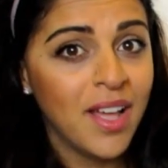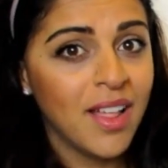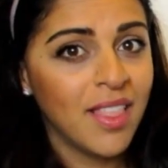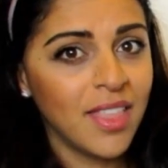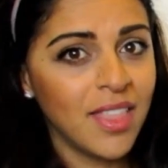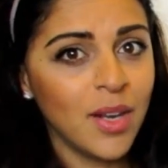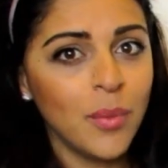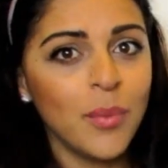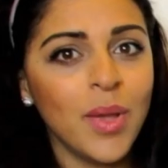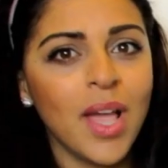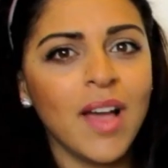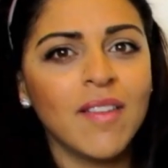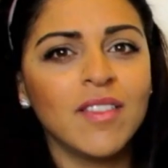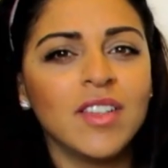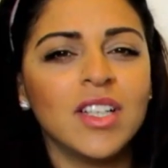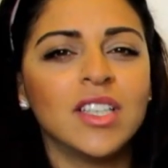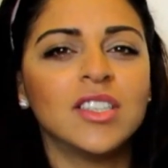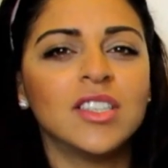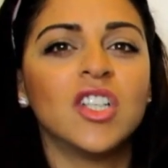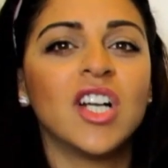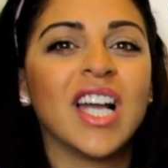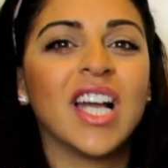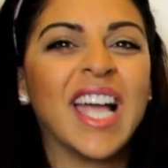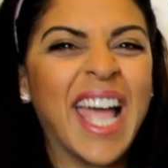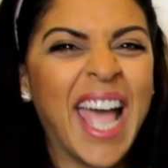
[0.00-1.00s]
Then we have
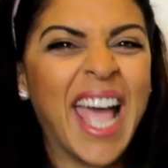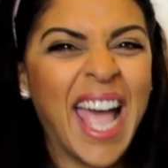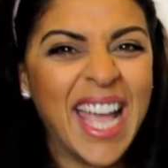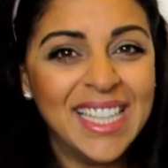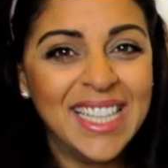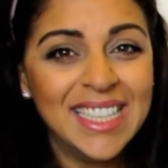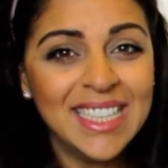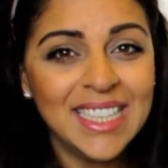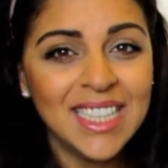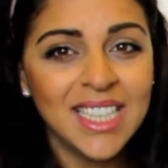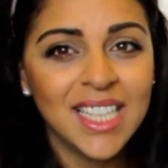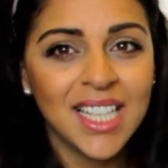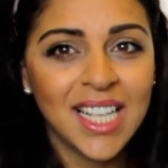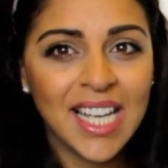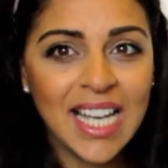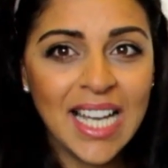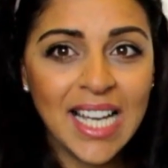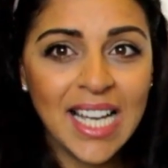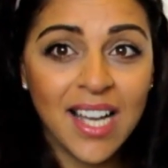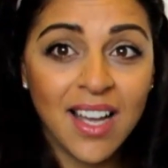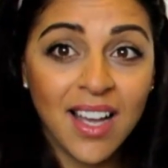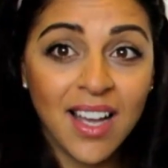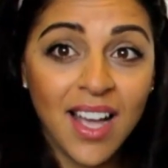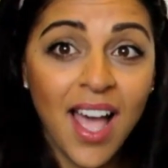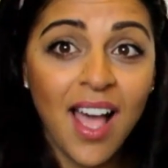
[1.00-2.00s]
letter
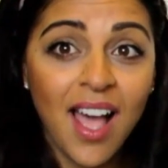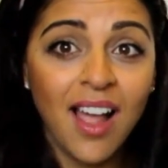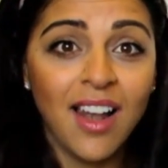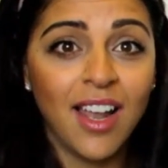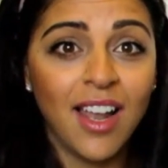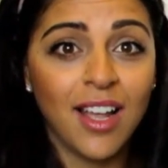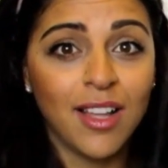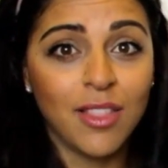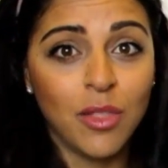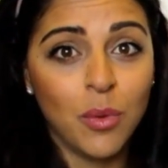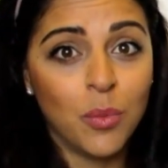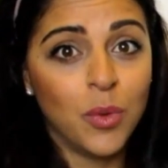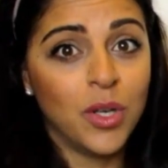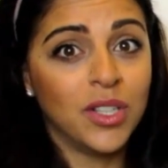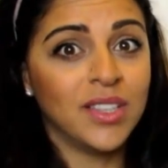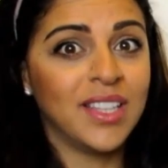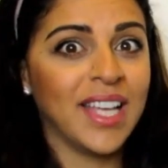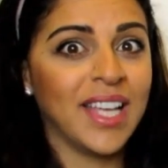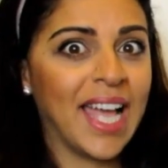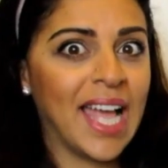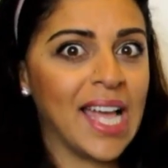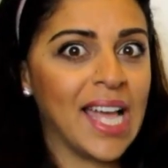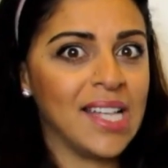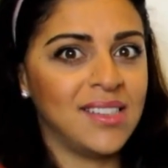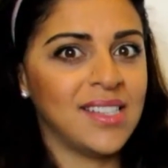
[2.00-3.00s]
Ghayn, like the word
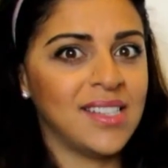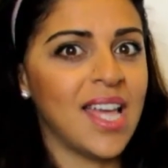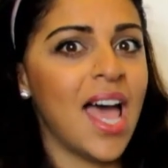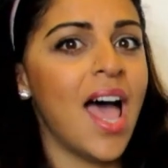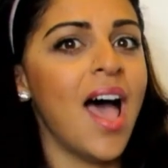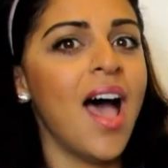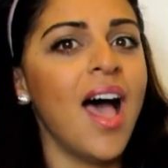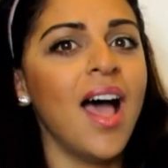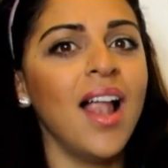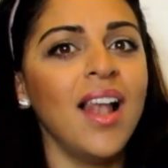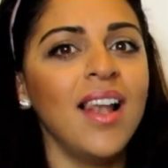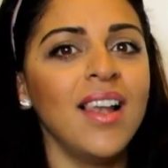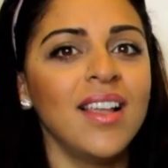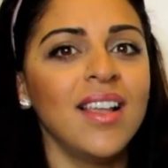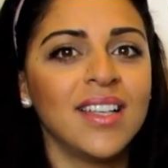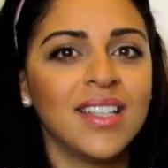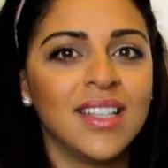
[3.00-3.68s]
ghazal.